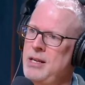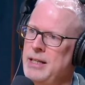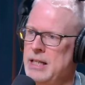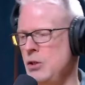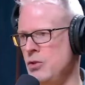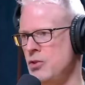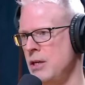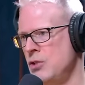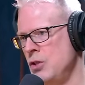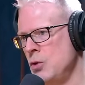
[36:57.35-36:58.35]
and acute
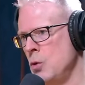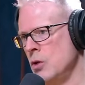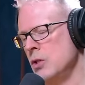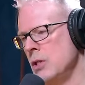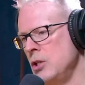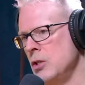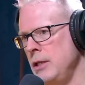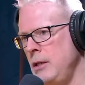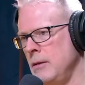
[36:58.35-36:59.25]
stress disorder, essentially.